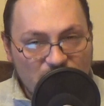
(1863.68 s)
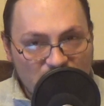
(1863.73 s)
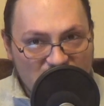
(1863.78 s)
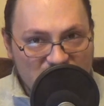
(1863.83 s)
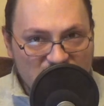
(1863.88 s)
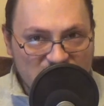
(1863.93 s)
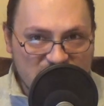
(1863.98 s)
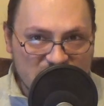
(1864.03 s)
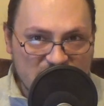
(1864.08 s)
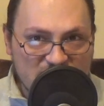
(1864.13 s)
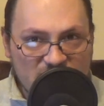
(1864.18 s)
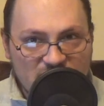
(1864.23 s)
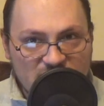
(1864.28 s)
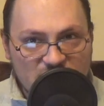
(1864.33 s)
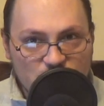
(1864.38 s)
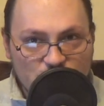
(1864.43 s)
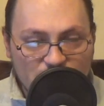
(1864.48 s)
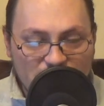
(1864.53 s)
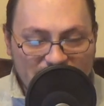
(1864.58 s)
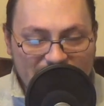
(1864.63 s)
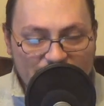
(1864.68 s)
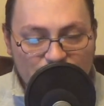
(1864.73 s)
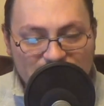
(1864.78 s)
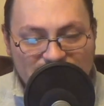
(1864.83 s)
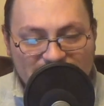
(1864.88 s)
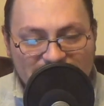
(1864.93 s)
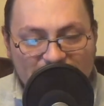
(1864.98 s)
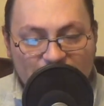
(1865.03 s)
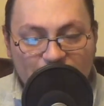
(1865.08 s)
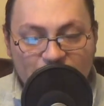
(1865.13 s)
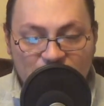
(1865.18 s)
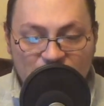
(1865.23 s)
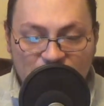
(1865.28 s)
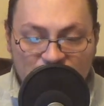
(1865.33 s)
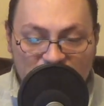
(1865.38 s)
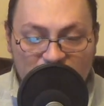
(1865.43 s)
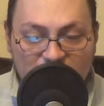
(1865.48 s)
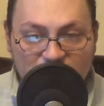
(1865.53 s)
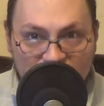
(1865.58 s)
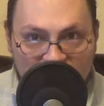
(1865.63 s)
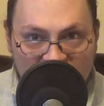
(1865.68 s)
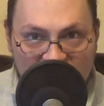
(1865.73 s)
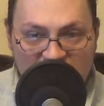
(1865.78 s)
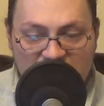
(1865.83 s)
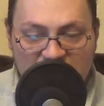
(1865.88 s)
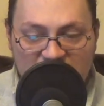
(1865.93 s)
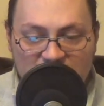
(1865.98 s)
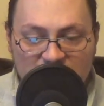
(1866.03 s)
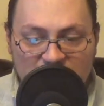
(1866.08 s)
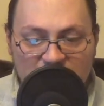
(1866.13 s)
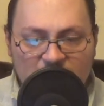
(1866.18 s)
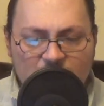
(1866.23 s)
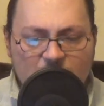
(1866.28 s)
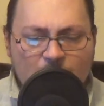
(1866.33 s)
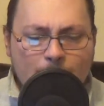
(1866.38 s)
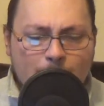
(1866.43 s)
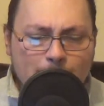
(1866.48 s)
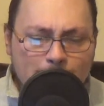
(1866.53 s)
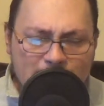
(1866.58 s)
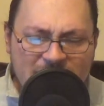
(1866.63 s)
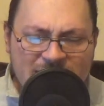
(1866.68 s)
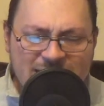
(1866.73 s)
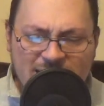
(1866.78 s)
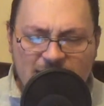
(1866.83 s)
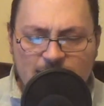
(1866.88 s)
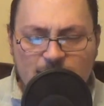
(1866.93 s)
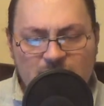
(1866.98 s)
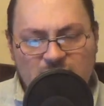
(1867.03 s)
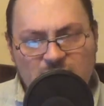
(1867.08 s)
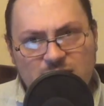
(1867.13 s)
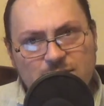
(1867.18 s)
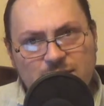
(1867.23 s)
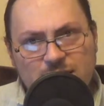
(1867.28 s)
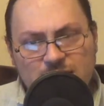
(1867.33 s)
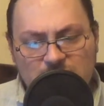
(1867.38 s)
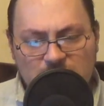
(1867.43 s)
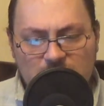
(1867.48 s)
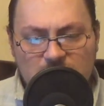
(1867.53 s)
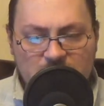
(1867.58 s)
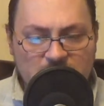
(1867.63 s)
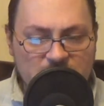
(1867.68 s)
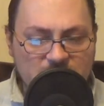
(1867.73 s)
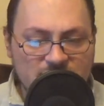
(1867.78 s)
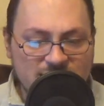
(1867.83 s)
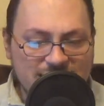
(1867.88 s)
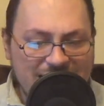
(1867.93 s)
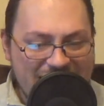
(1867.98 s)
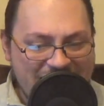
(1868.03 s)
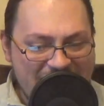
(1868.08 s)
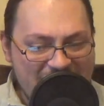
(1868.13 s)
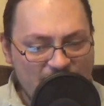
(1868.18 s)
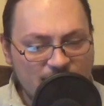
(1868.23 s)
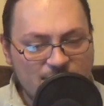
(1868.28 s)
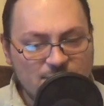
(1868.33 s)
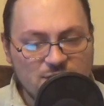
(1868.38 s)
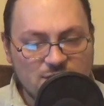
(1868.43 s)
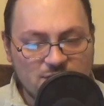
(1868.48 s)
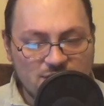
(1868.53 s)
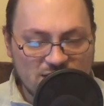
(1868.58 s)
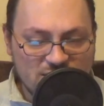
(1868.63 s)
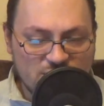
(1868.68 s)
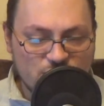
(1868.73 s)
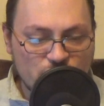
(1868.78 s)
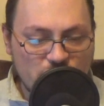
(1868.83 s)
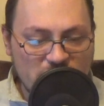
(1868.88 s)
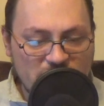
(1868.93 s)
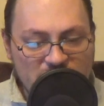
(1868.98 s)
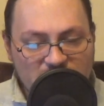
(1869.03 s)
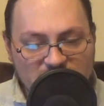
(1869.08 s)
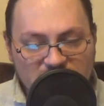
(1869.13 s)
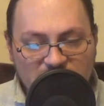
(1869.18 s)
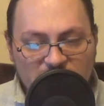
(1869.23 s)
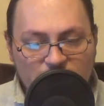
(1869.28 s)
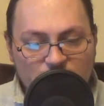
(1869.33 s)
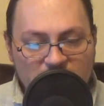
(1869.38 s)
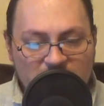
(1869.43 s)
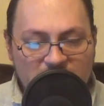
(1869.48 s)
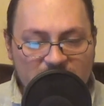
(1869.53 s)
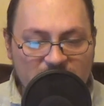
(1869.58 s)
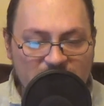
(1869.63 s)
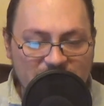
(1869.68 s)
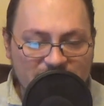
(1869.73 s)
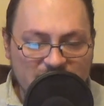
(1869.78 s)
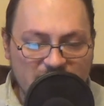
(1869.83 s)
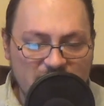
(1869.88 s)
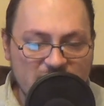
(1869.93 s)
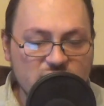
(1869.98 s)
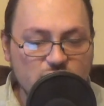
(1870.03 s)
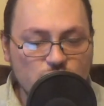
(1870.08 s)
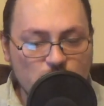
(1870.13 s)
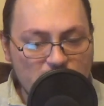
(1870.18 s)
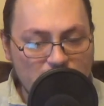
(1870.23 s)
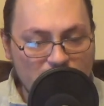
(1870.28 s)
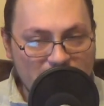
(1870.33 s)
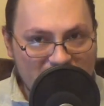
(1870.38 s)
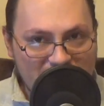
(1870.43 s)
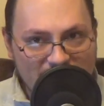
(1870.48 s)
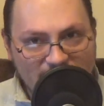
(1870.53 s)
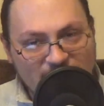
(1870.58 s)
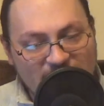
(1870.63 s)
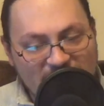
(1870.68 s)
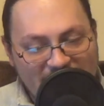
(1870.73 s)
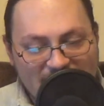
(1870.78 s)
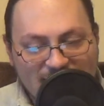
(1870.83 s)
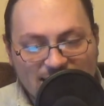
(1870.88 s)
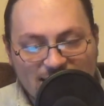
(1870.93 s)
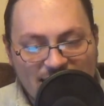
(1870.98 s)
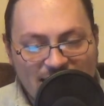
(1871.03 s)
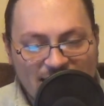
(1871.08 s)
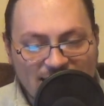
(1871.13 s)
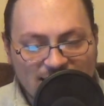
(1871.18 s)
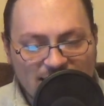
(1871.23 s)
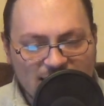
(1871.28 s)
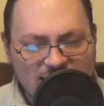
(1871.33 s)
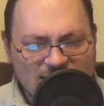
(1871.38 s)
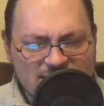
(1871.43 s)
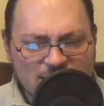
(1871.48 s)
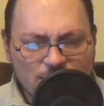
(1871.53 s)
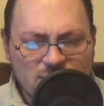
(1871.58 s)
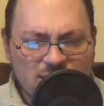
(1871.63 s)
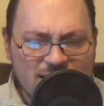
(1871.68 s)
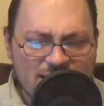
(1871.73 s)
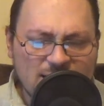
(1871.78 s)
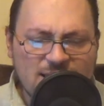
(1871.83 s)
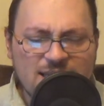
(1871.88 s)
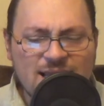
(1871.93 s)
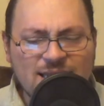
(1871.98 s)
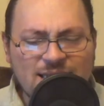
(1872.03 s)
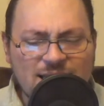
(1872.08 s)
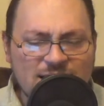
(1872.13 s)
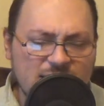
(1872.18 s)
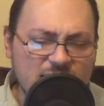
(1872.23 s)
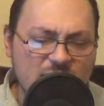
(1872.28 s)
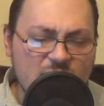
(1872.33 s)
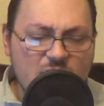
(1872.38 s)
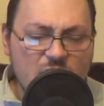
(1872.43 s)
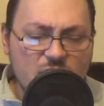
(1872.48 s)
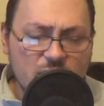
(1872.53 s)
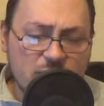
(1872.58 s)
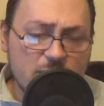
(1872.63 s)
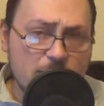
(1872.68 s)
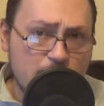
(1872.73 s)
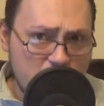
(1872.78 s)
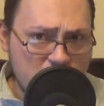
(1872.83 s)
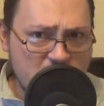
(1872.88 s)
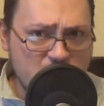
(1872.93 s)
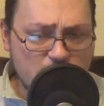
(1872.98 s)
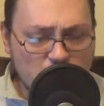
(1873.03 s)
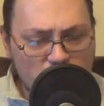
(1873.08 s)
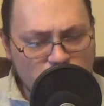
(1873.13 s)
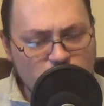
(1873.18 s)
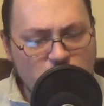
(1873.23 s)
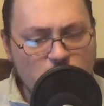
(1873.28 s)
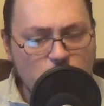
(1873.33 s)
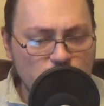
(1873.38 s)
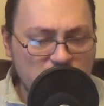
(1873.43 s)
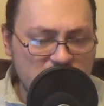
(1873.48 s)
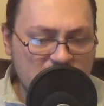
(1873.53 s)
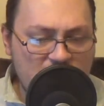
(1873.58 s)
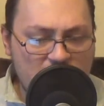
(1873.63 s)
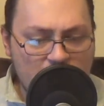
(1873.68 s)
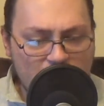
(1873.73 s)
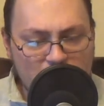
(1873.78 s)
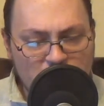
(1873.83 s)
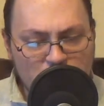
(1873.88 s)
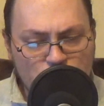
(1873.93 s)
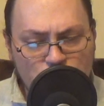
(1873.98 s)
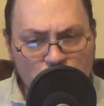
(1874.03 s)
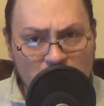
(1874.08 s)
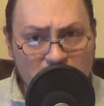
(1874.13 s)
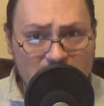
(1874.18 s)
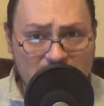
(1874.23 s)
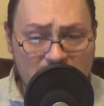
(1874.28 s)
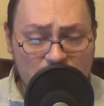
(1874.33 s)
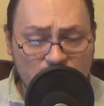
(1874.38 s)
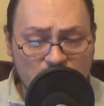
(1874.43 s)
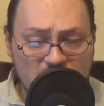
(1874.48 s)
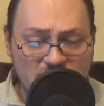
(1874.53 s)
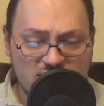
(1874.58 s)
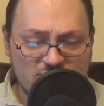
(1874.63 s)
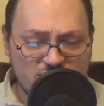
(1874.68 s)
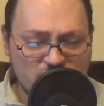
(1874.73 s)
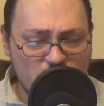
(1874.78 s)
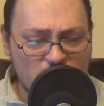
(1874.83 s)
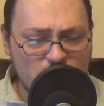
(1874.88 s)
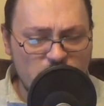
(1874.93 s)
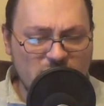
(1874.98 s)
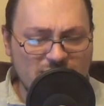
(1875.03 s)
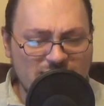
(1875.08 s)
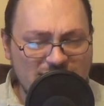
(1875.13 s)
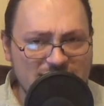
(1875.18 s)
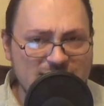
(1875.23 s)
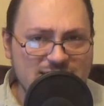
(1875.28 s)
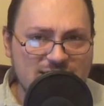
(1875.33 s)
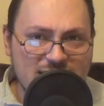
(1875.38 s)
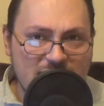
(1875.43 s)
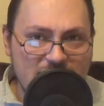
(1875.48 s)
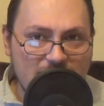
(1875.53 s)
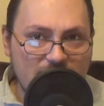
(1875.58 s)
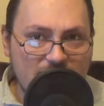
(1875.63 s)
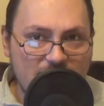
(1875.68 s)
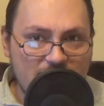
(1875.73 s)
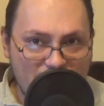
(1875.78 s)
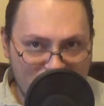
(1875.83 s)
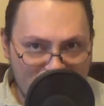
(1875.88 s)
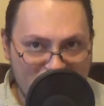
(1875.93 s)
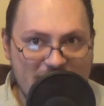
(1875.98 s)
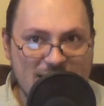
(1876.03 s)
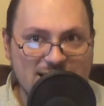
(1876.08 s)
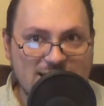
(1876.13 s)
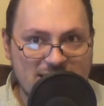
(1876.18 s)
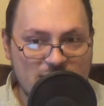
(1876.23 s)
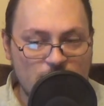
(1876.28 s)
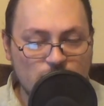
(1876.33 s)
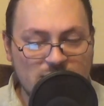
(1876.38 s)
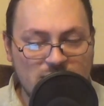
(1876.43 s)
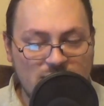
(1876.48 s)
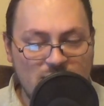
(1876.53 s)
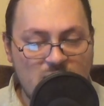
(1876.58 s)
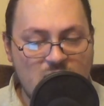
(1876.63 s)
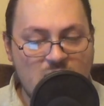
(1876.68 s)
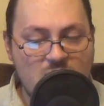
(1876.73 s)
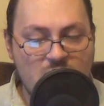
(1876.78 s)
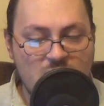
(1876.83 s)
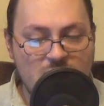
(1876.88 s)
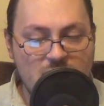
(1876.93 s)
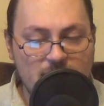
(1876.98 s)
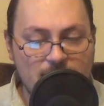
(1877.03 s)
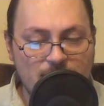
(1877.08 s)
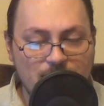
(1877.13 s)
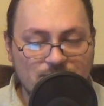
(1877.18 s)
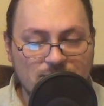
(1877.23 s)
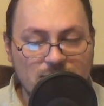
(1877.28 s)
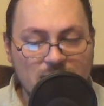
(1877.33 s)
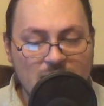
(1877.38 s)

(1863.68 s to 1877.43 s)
30th, 2015, many years after the street hysteria of the extreme left had ended. So the idea that the people rose up and shut down this project is a flat-out lie.